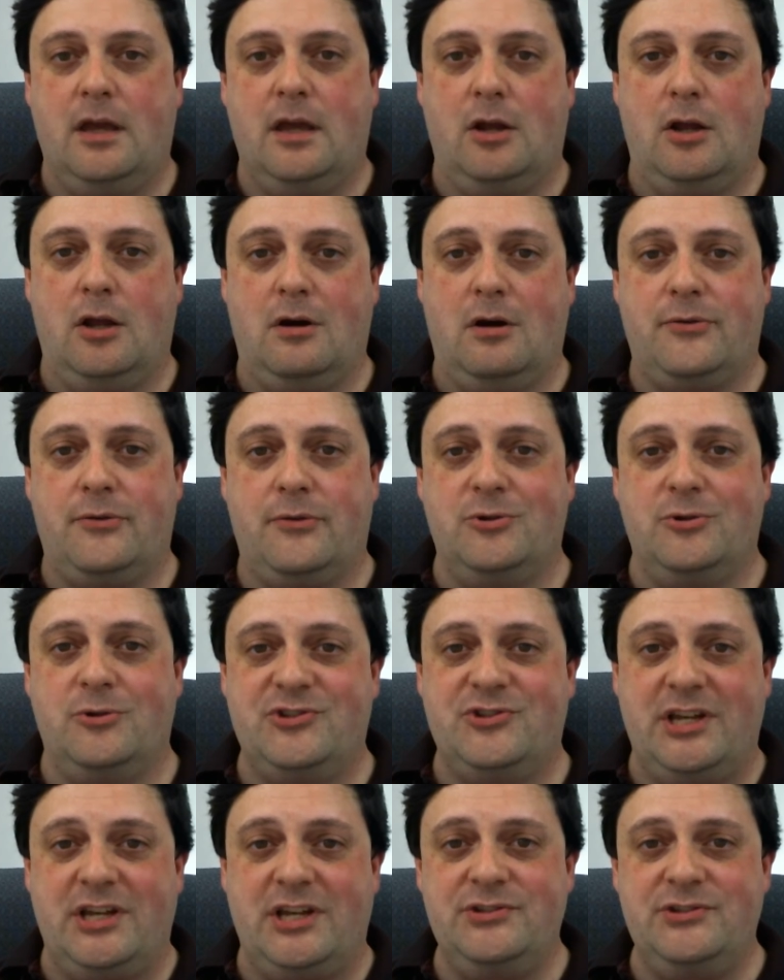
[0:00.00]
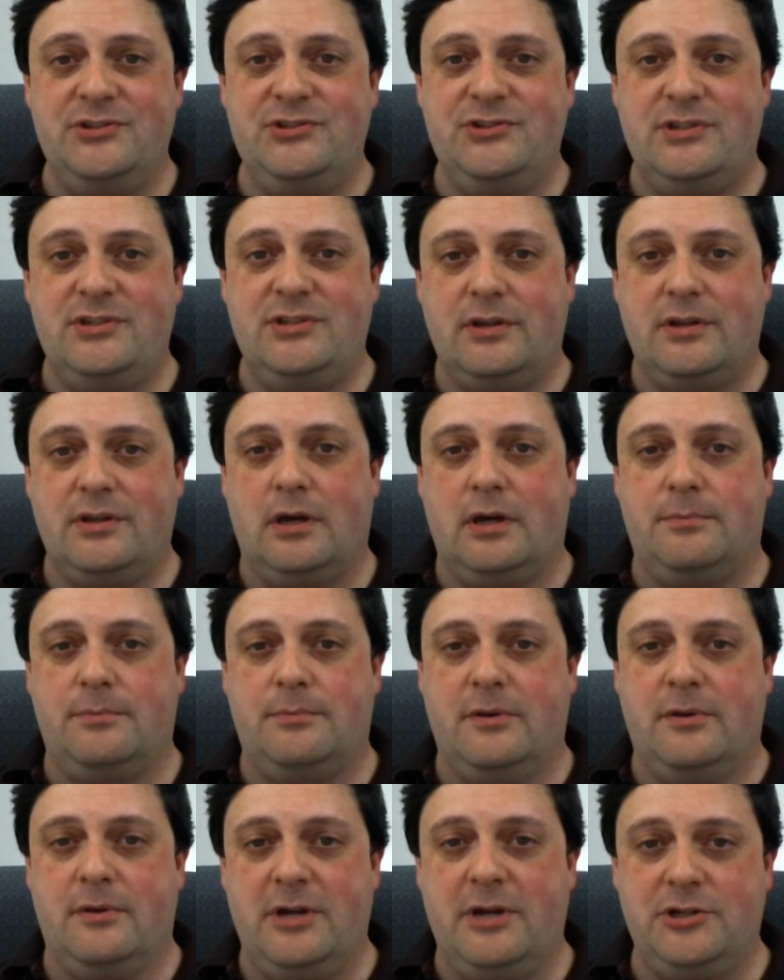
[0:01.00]
An author sends
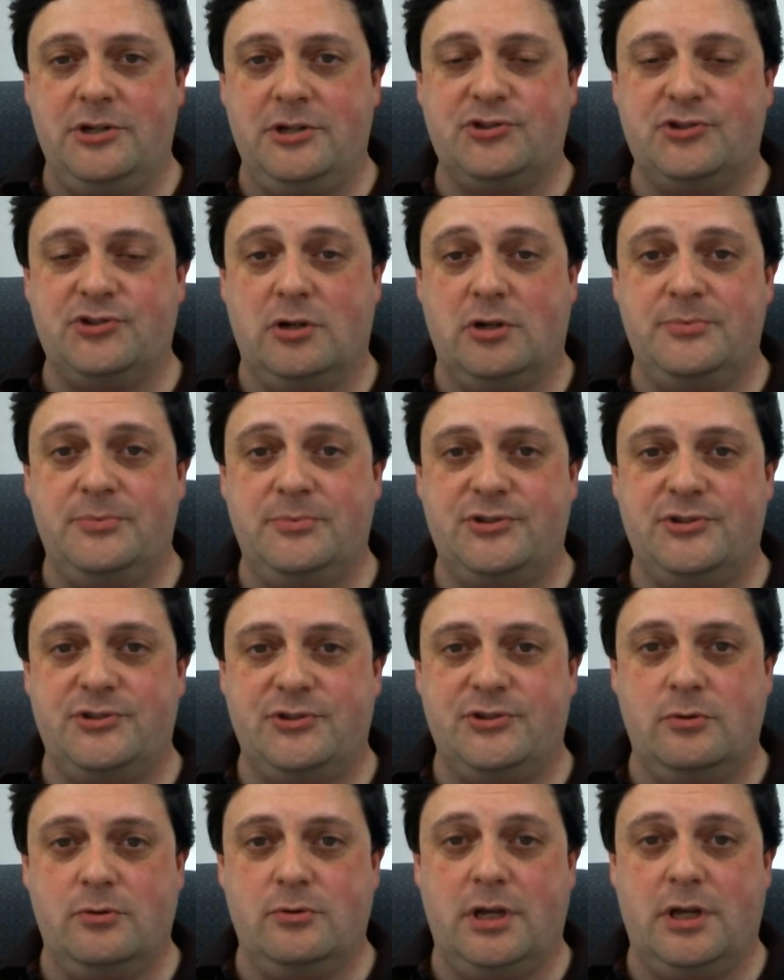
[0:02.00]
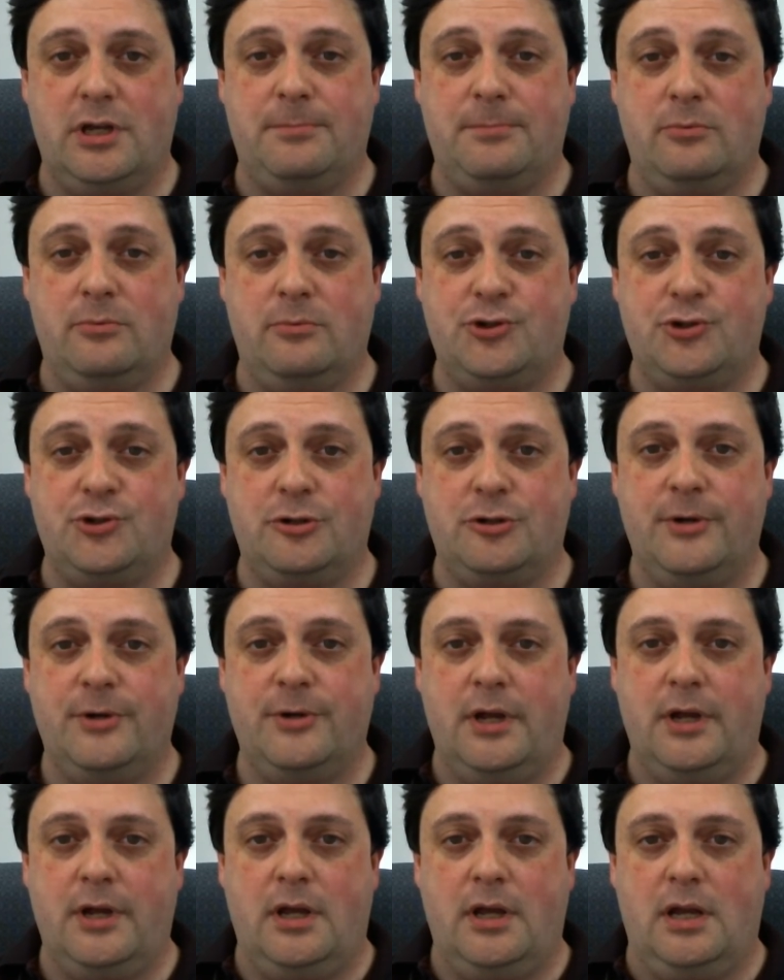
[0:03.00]
the manuscript to a publisher.
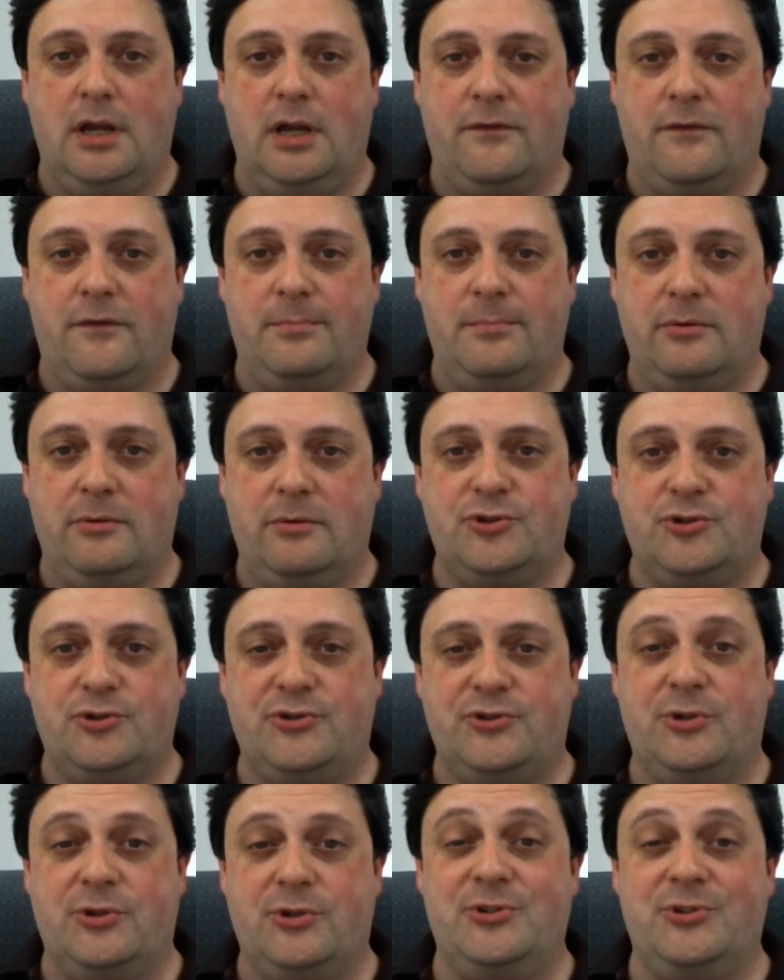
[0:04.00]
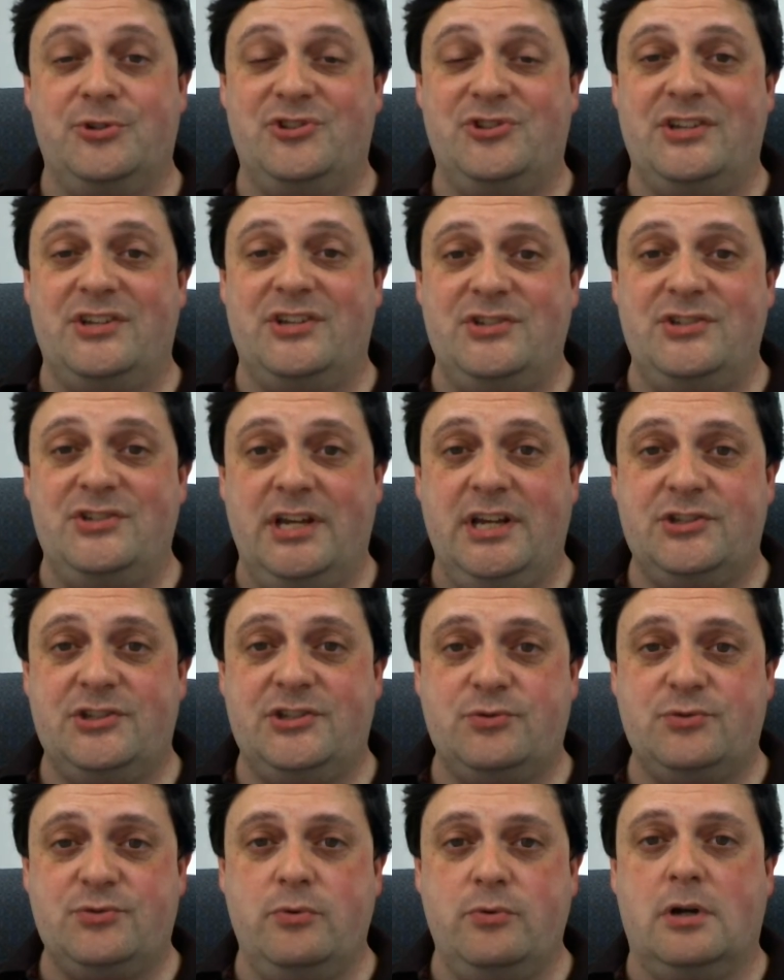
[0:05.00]
If the publisher says,
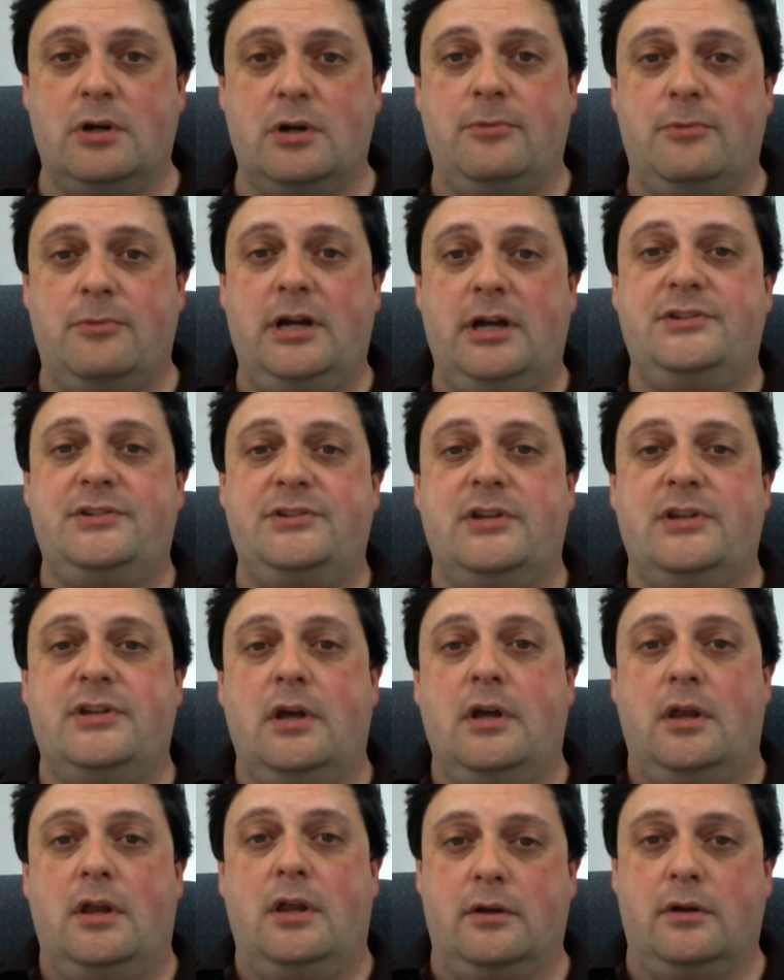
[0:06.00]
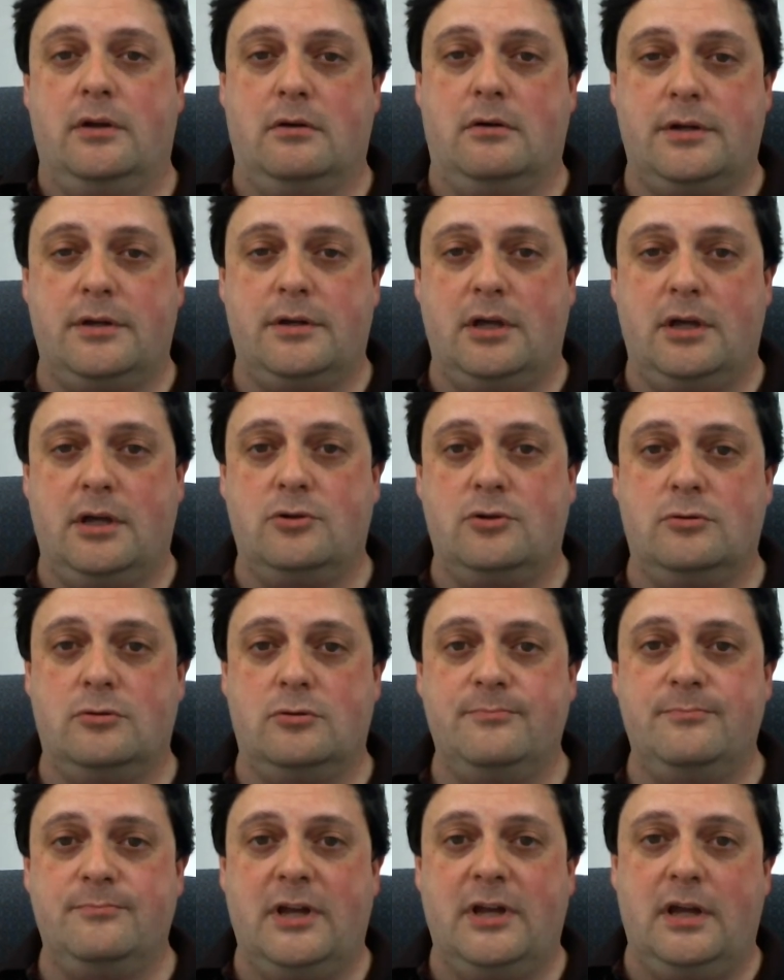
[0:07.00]
yes, we want to buy it, they go, okay,
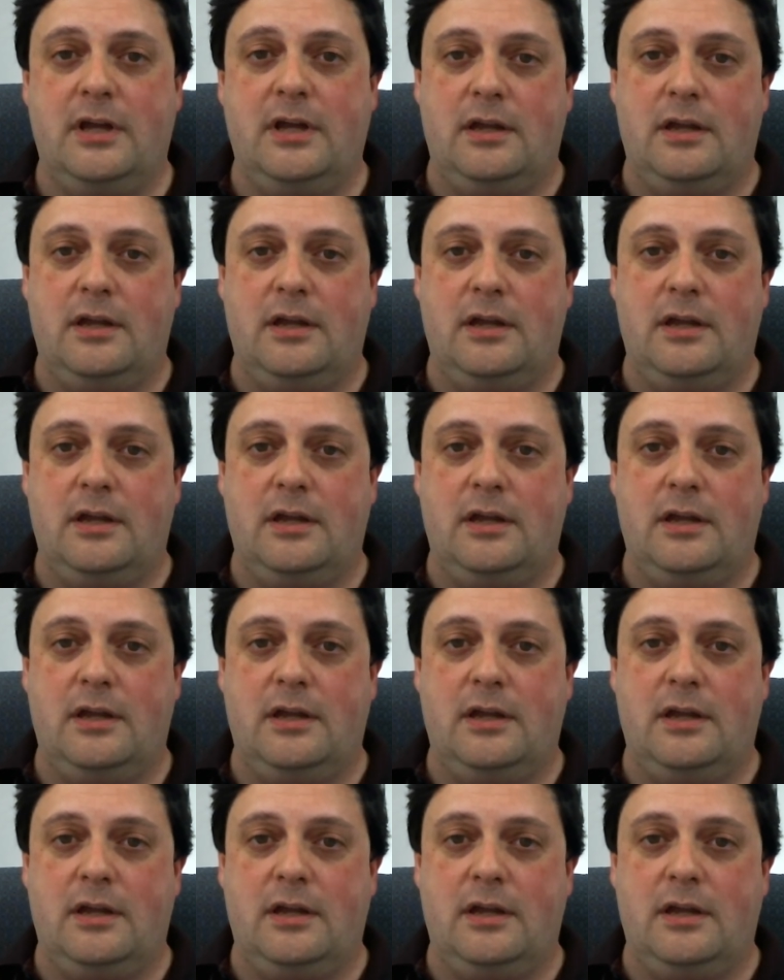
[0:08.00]
cool.